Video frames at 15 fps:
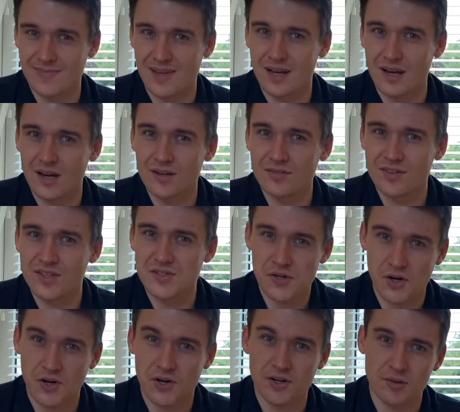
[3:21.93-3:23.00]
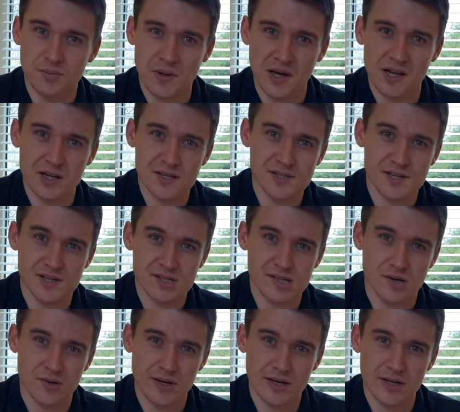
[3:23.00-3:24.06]
A lot of internal politics
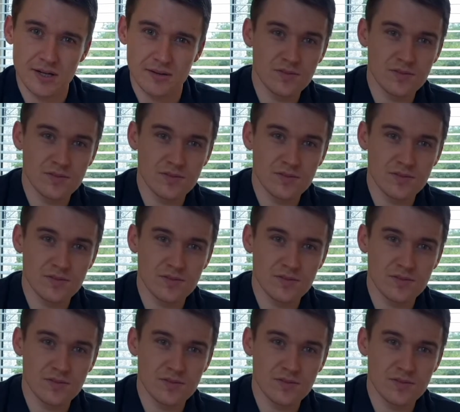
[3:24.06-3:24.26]
going on.